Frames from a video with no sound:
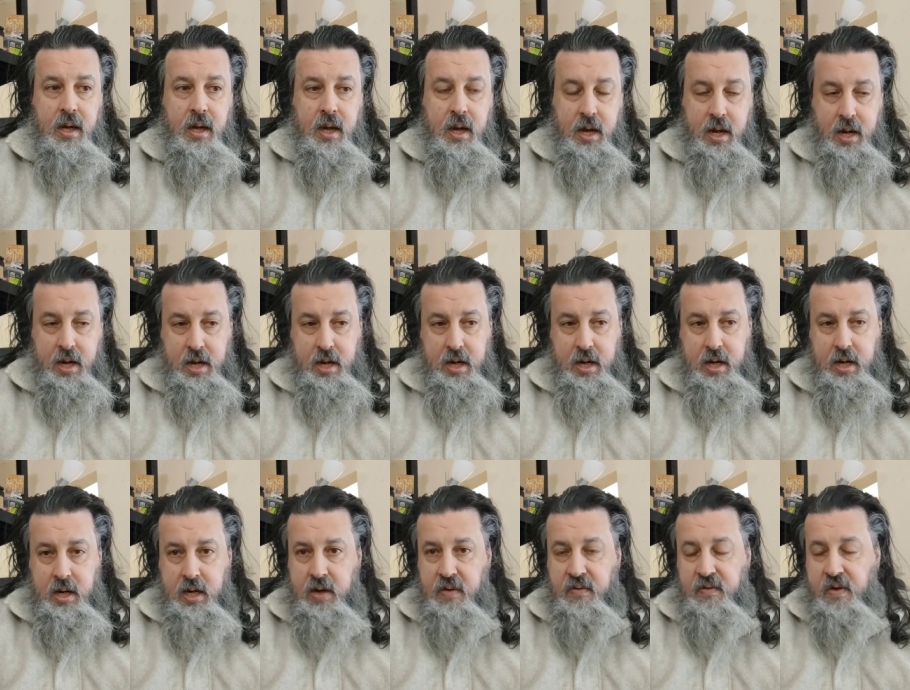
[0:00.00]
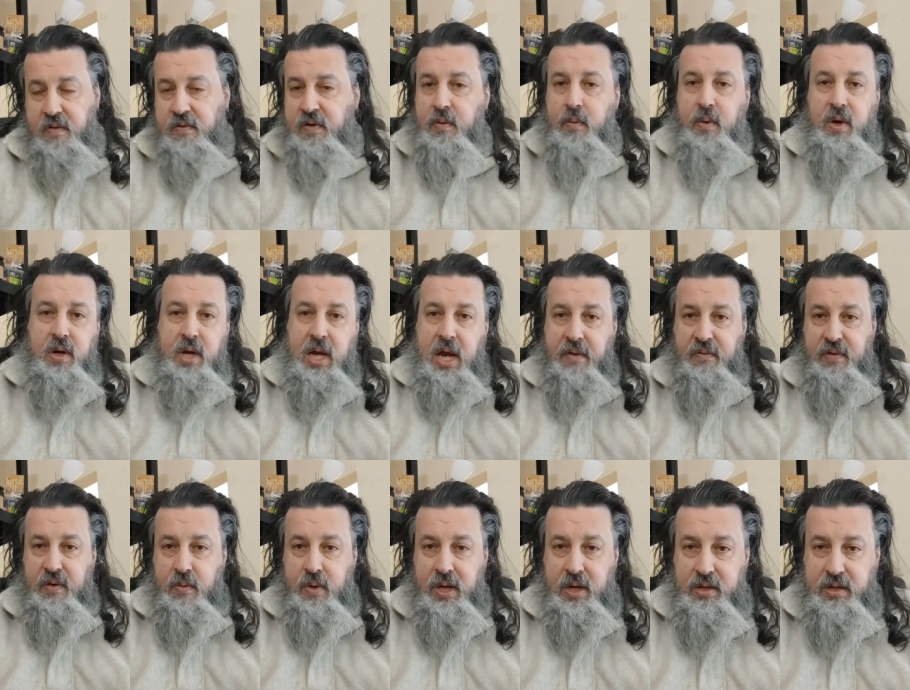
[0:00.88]
And if everyone,
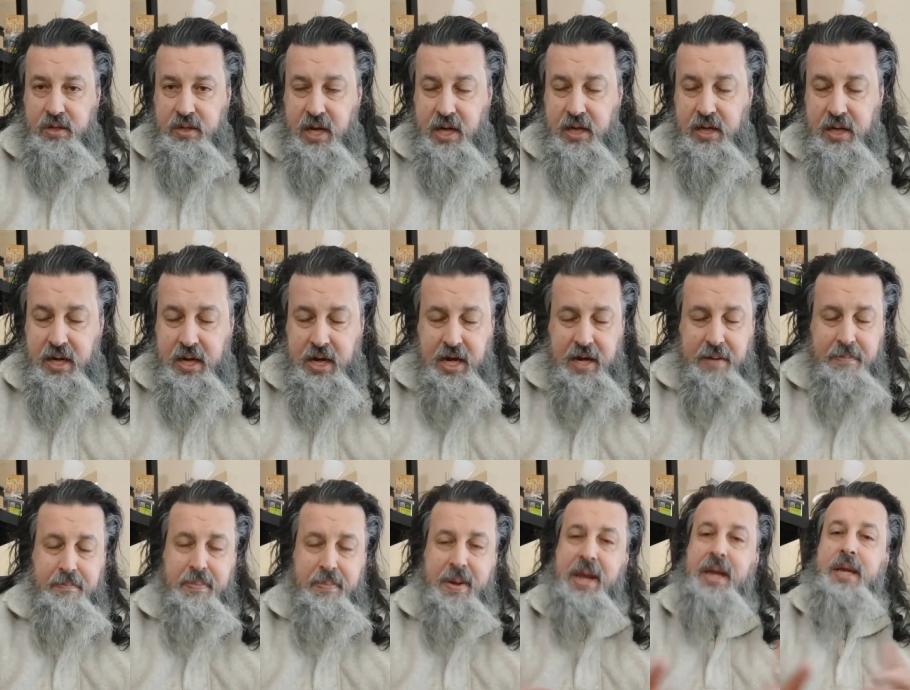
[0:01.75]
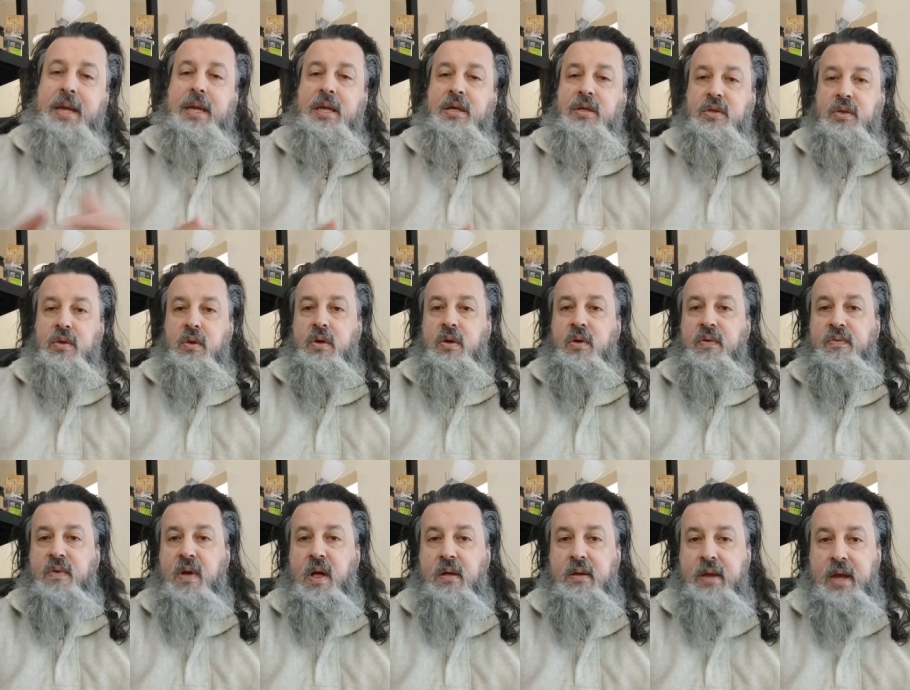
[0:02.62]
everyone has done a baking soda
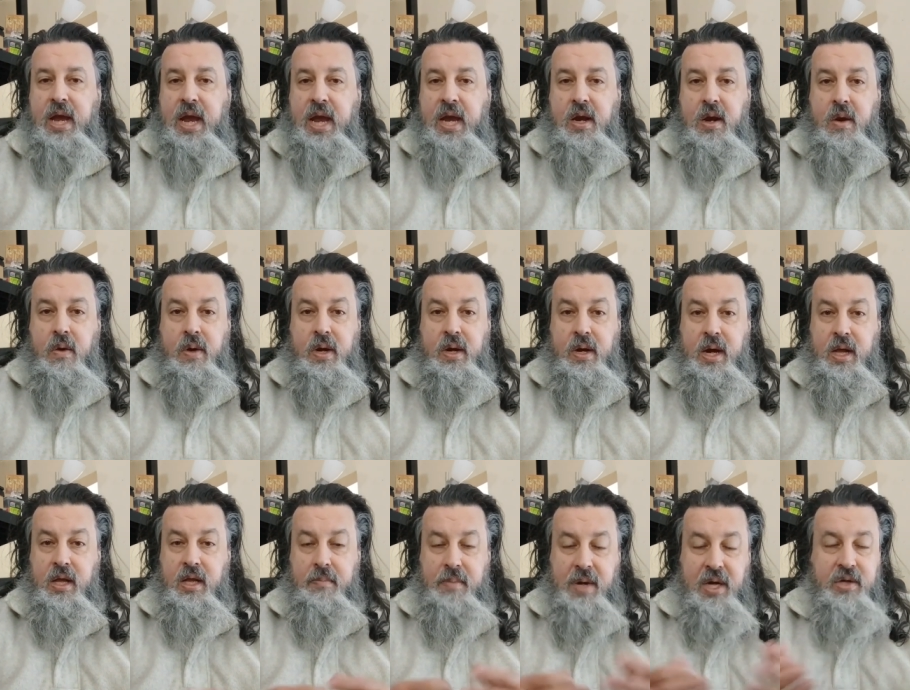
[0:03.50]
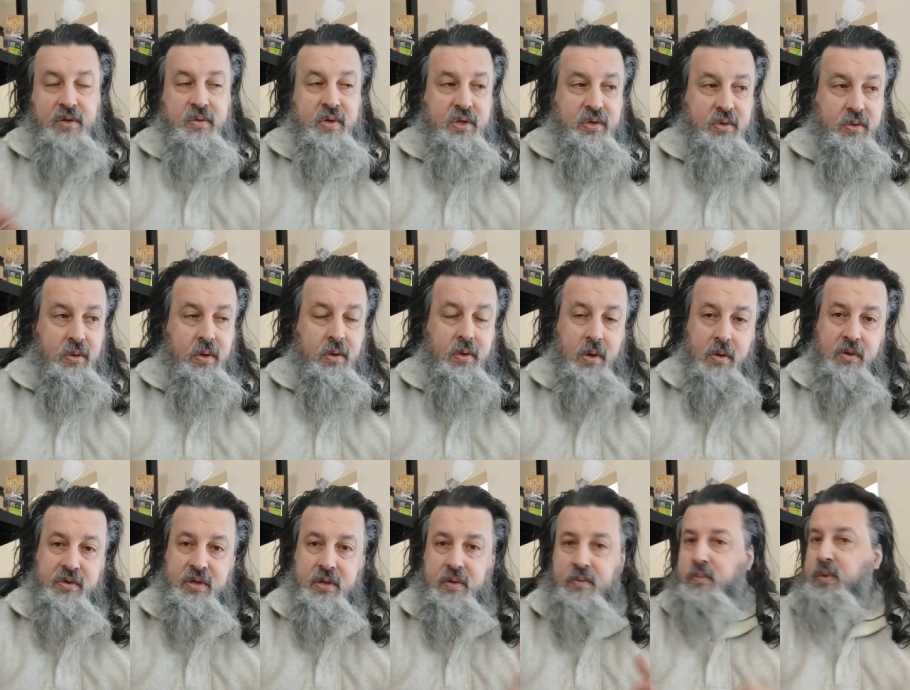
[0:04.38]
volcano in elementary school
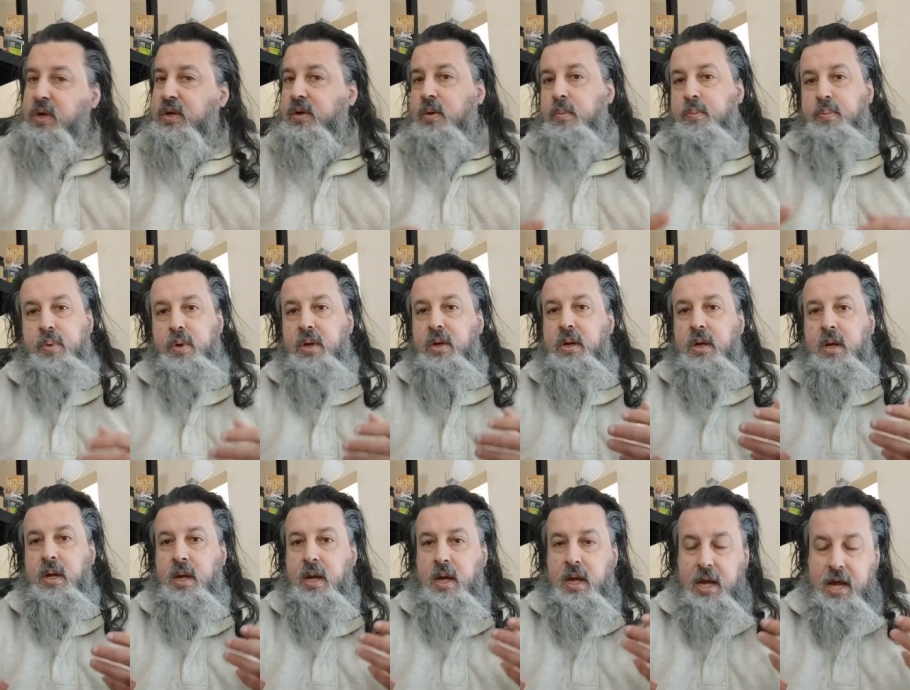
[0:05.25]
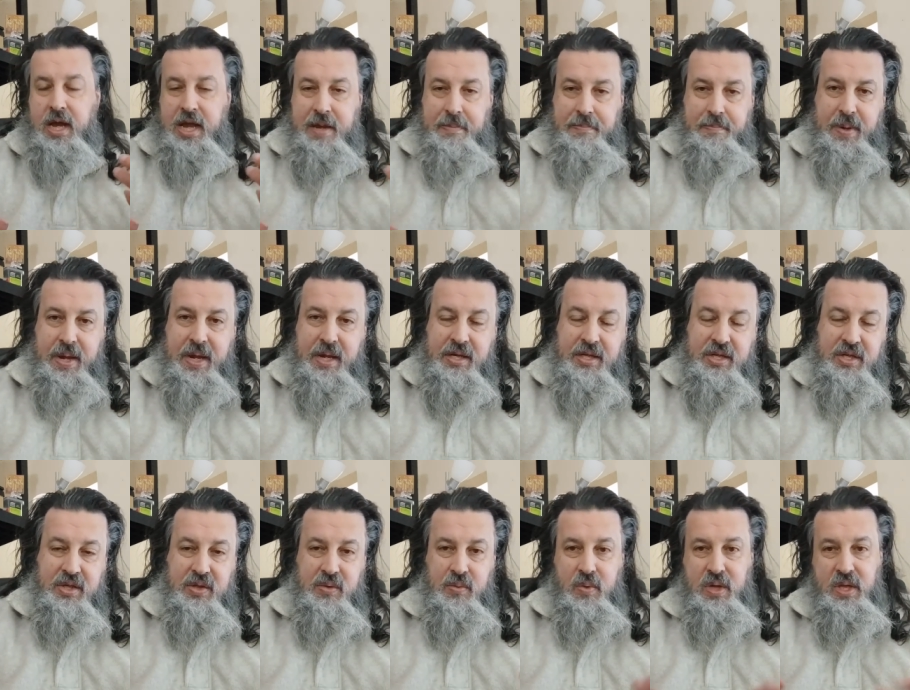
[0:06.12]
knows that when you put a
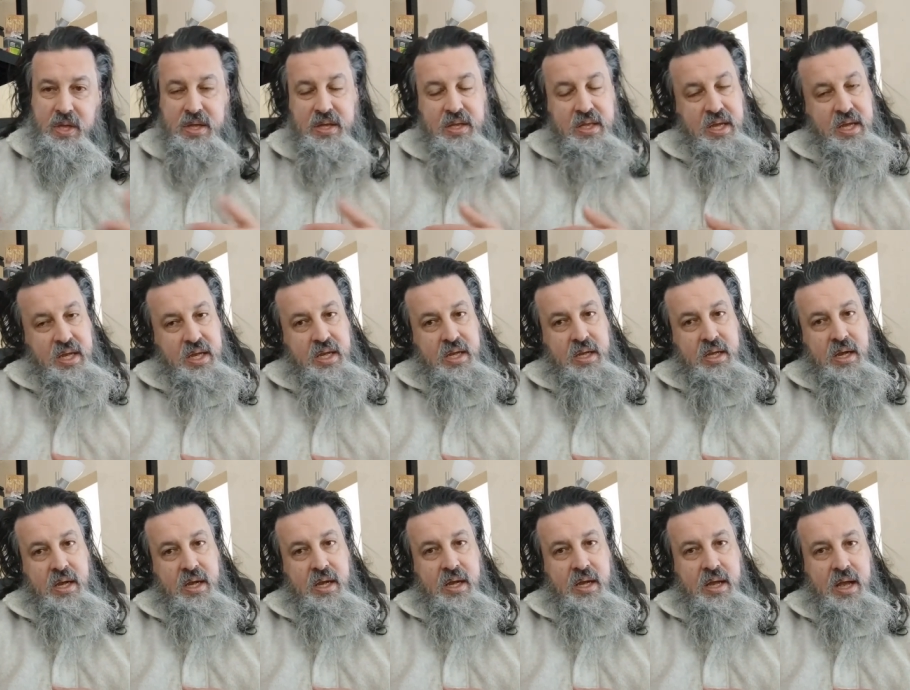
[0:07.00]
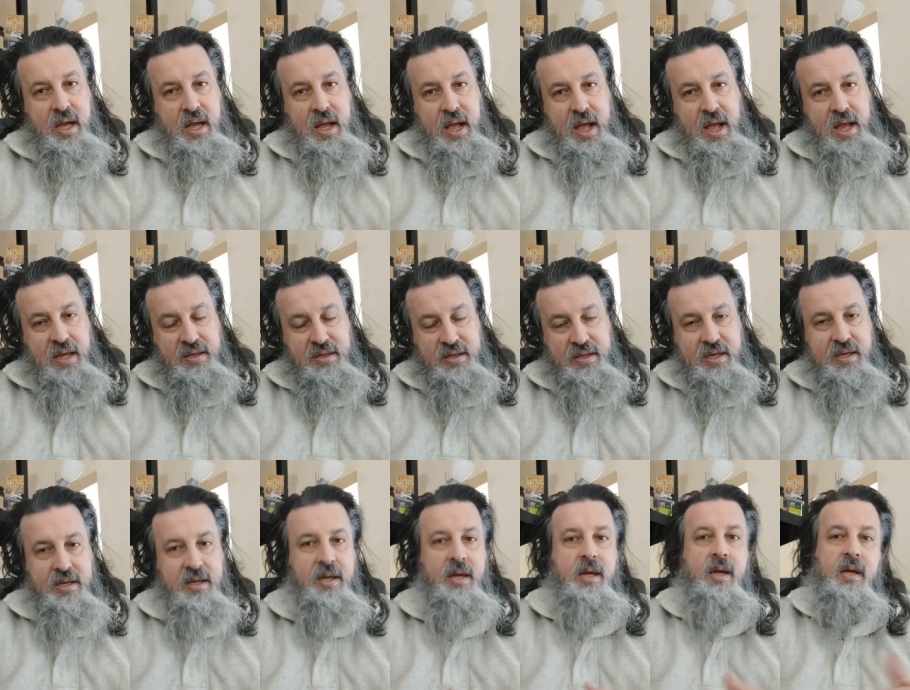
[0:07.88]
base with a uh,
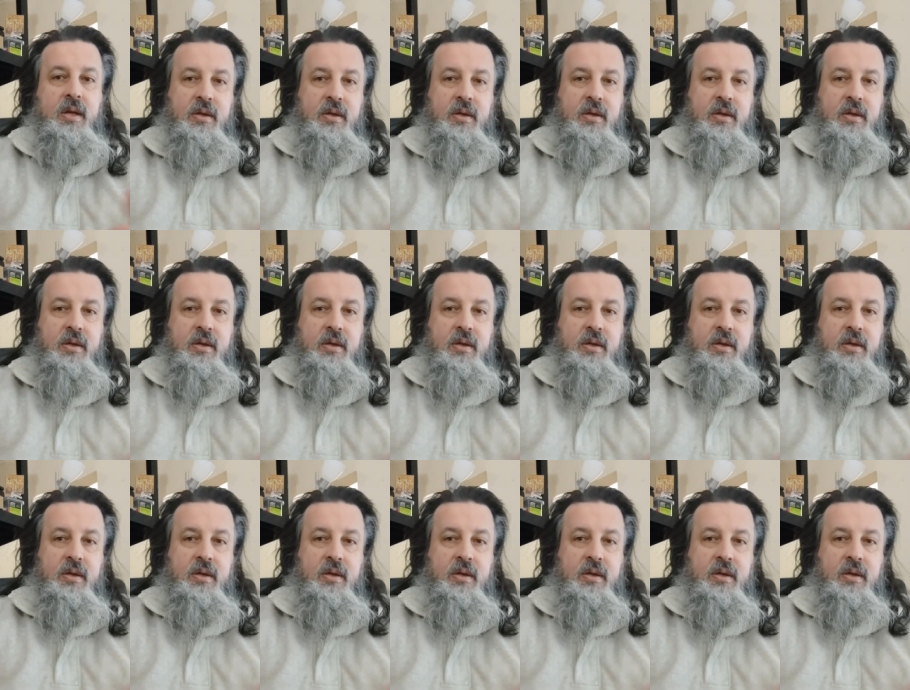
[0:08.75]
acid,